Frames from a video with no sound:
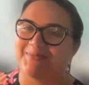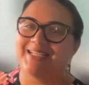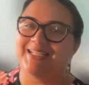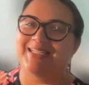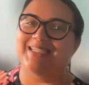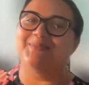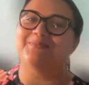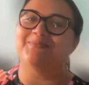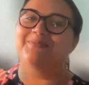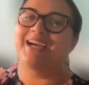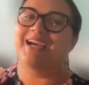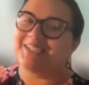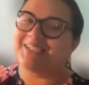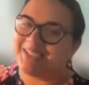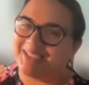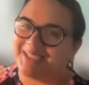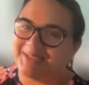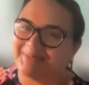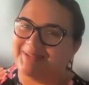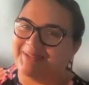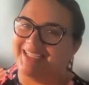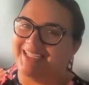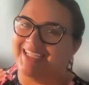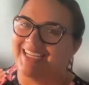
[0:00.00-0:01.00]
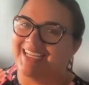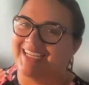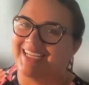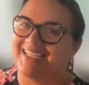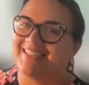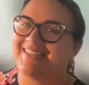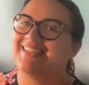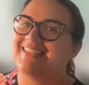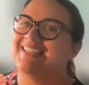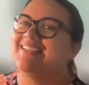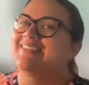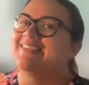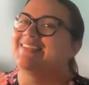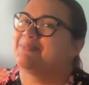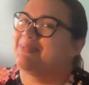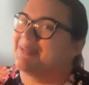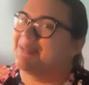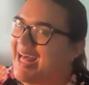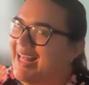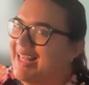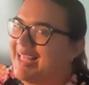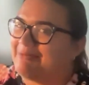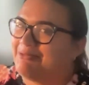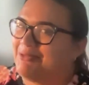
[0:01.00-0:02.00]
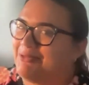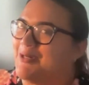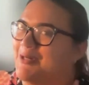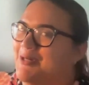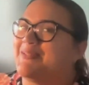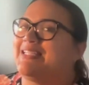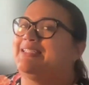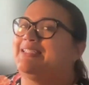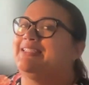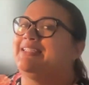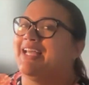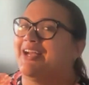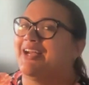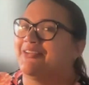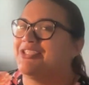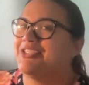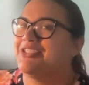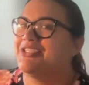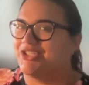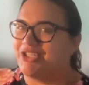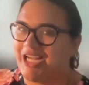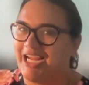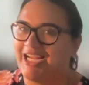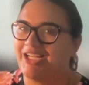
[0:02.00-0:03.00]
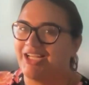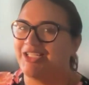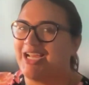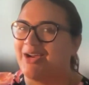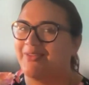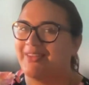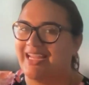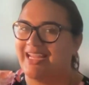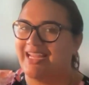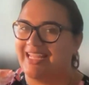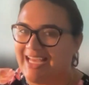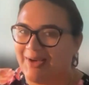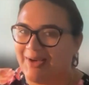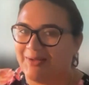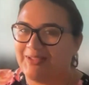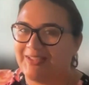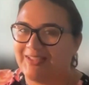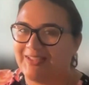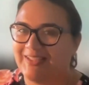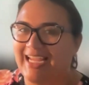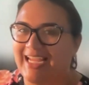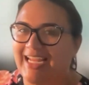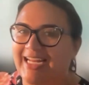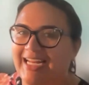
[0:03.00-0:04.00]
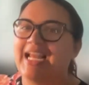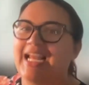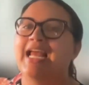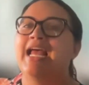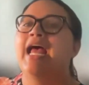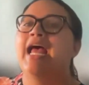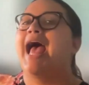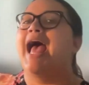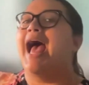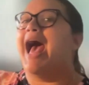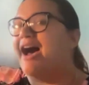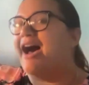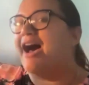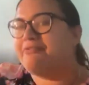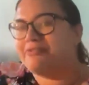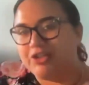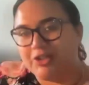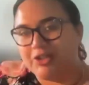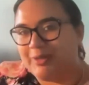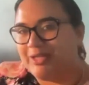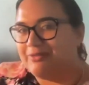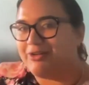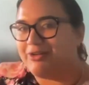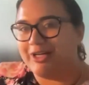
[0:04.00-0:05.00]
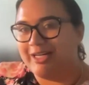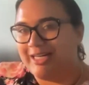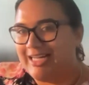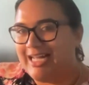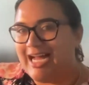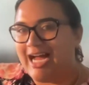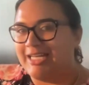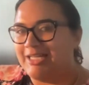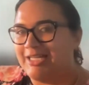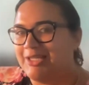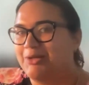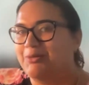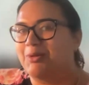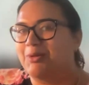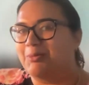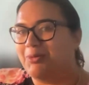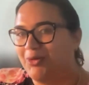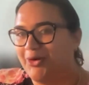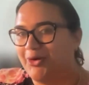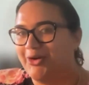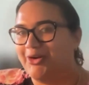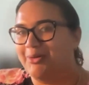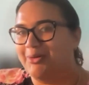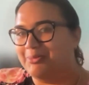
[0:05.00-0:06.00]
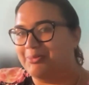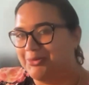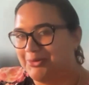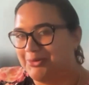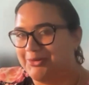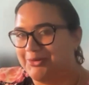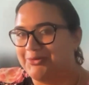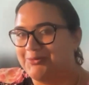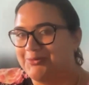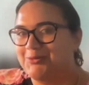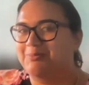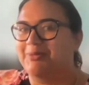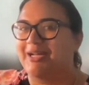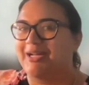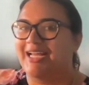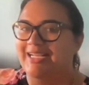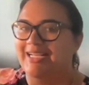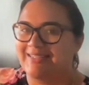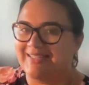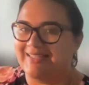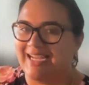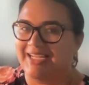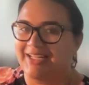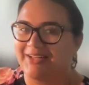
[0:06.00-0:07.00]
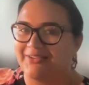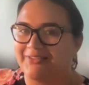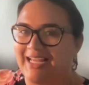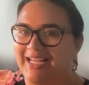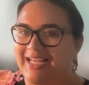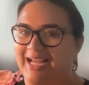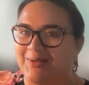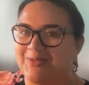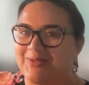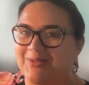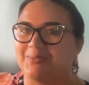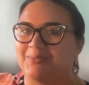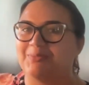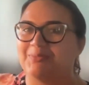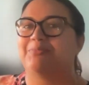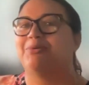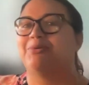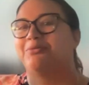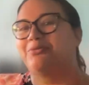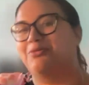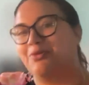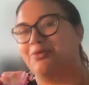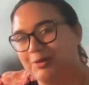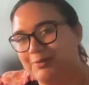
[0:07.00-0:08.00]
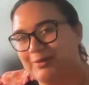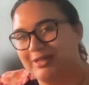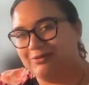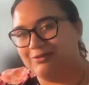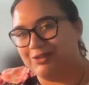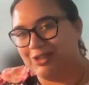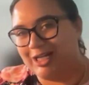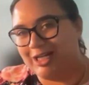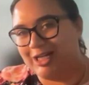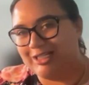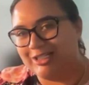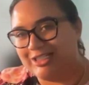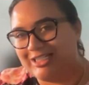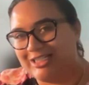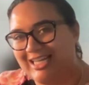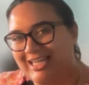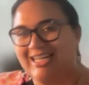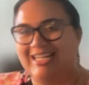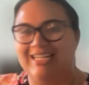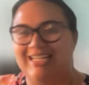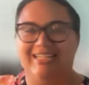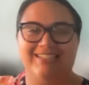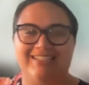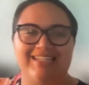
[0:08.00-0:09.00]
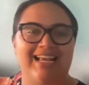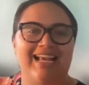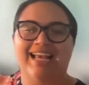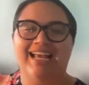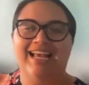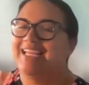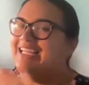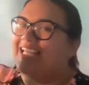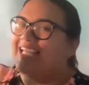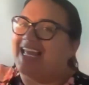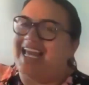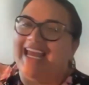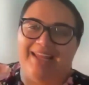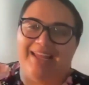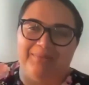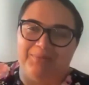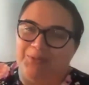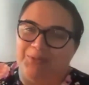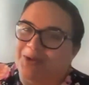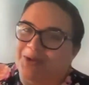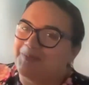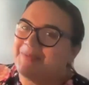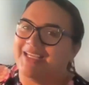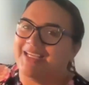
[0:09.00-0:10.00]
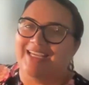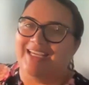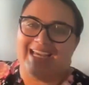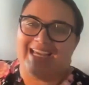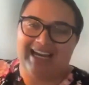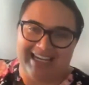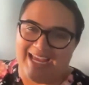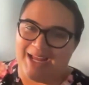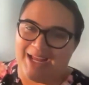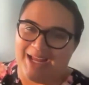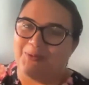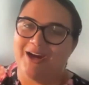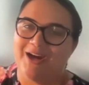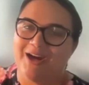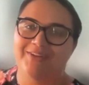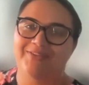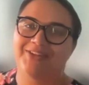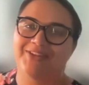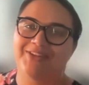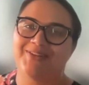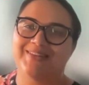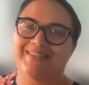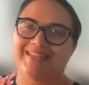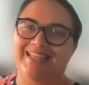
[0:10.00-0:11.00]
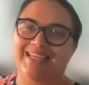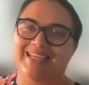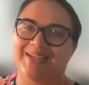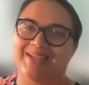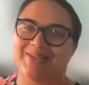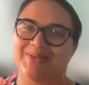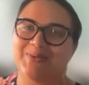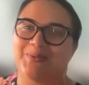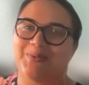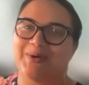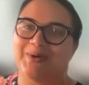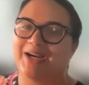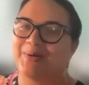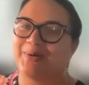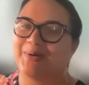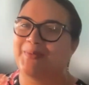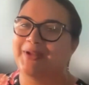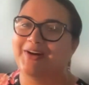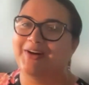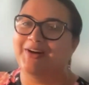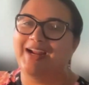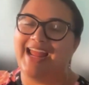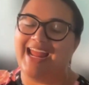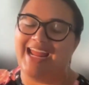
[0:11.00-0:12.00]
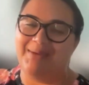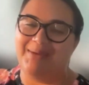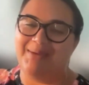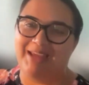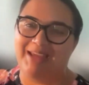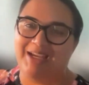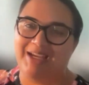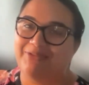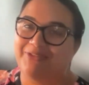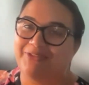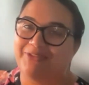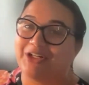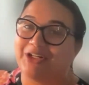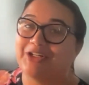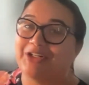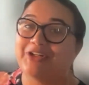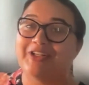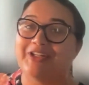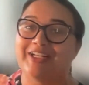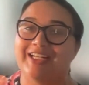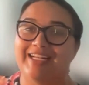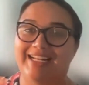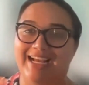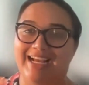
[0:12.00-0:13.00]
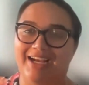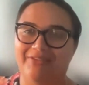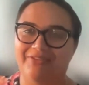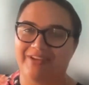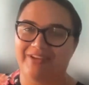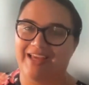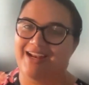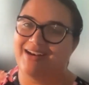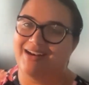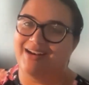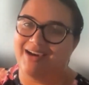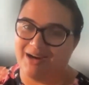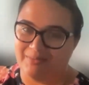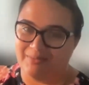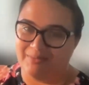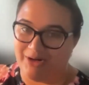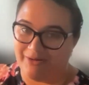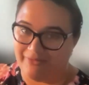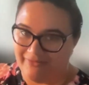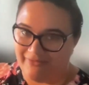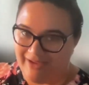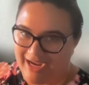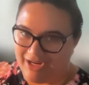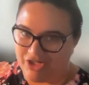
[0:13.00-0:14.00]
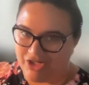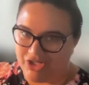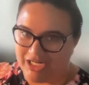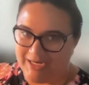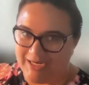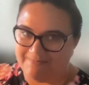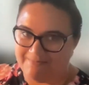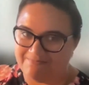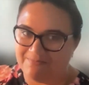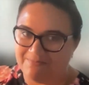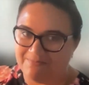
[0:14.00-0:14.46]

especially because these platforms love to change how they calculate after we've already gotten the report approved by Executive Council, but before we've launched it. And it will be, again, one of those things where we are aiming for good enough and not perfection.